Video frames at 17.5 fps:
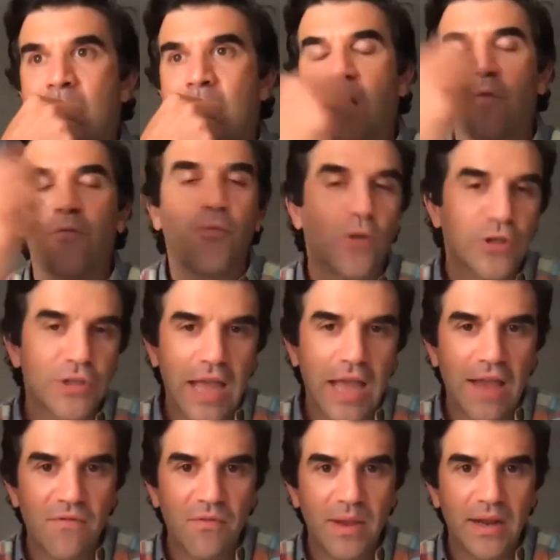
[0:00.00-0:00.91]
unfortunately, I
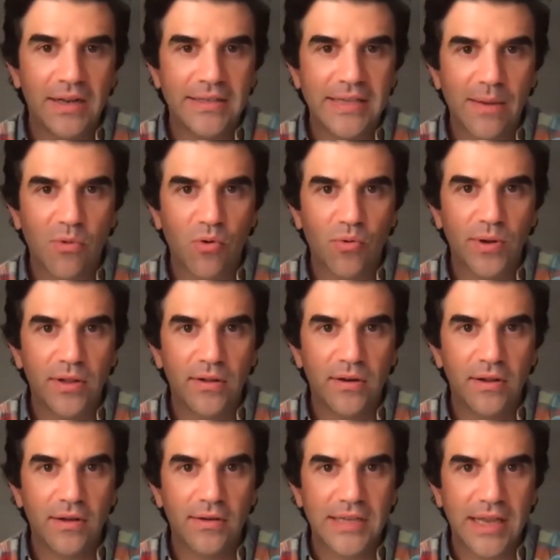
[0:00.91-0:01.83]
haven't made a demo reel in
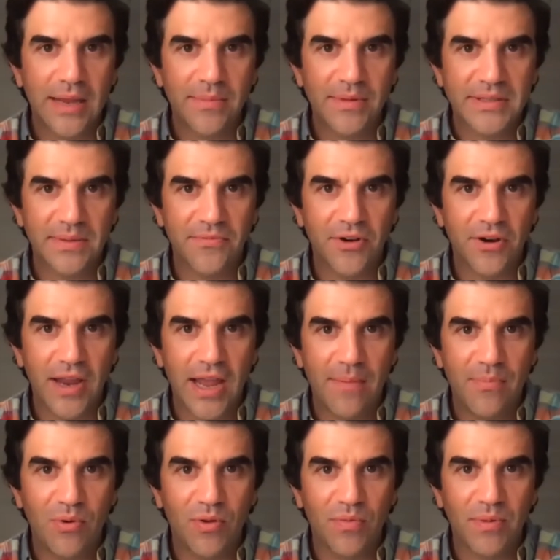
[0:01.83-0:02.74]
a long time because I'm very
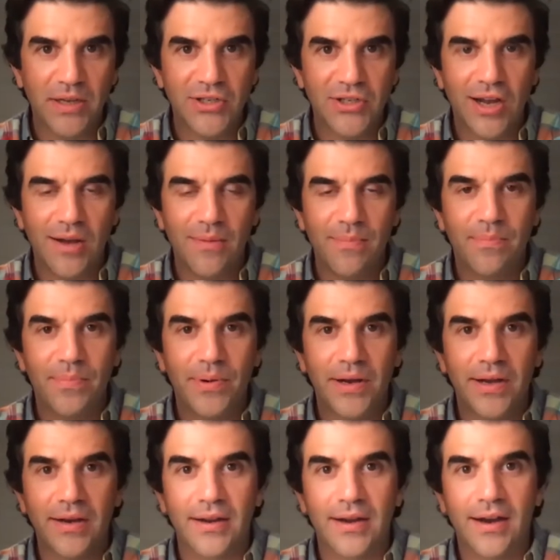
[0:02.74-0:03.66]
happy with my job.
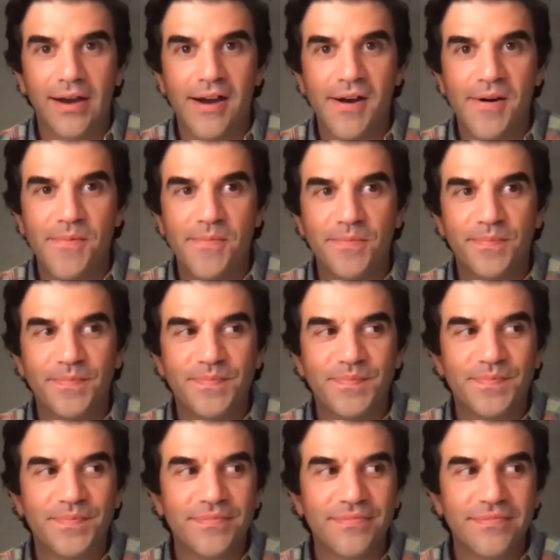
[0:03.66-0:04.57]
But um,
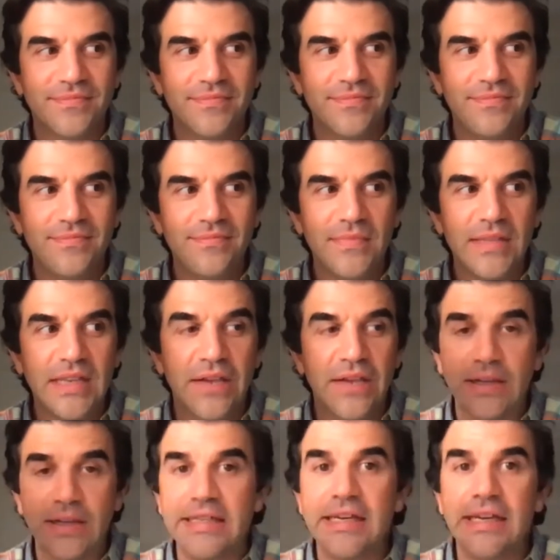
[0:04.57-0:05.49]
if
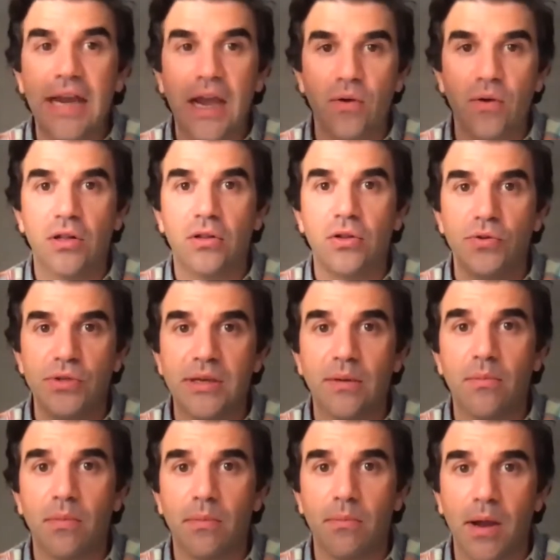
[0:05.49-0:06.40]
I did, I would include
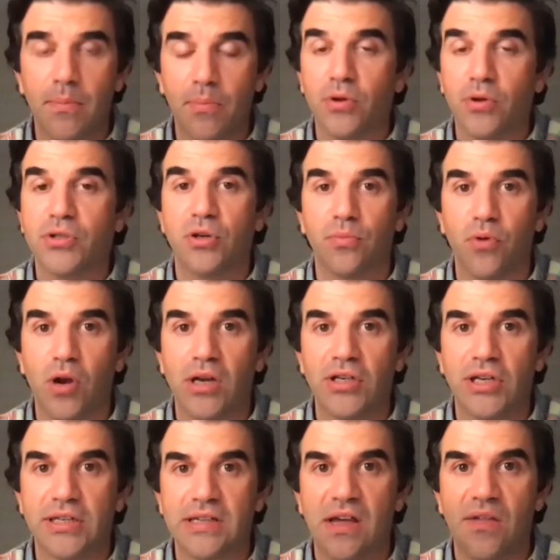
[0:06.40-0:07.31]
some of my personal
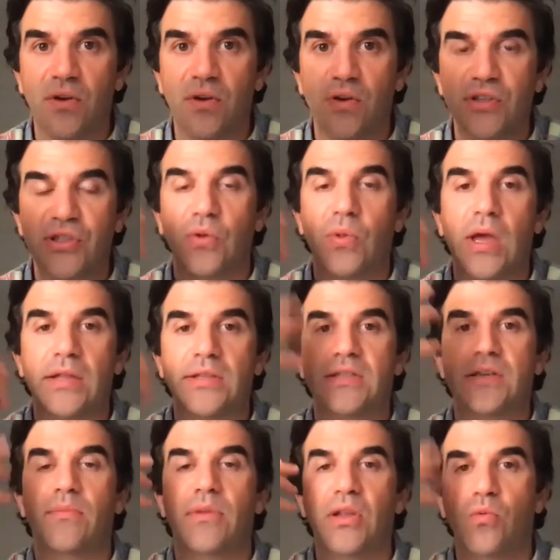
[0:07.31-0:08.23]
projects on there so that
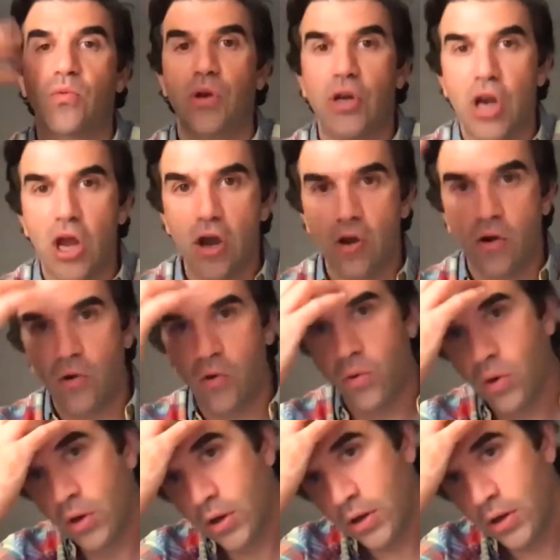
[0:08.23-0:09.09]
somebody would know